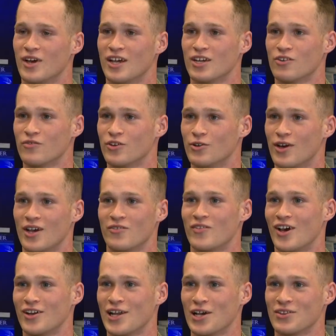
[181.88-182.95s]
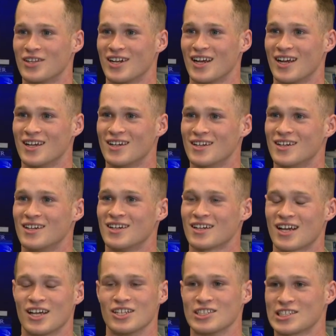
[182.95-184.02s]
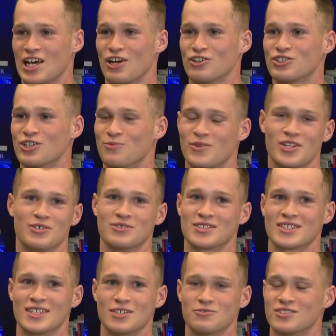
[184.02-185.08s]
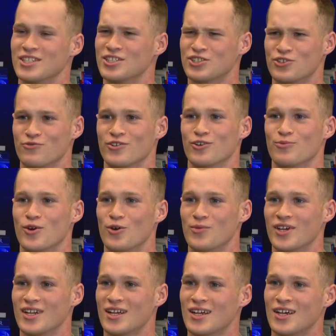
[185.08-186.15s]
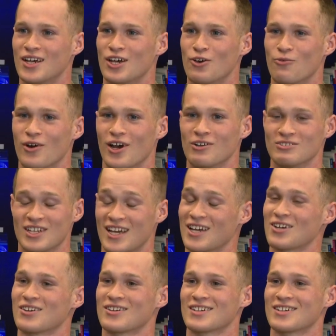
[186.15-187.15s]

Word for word: my interview, I found out that I got the scholarship, and it was, it was this surreal moment where I was like,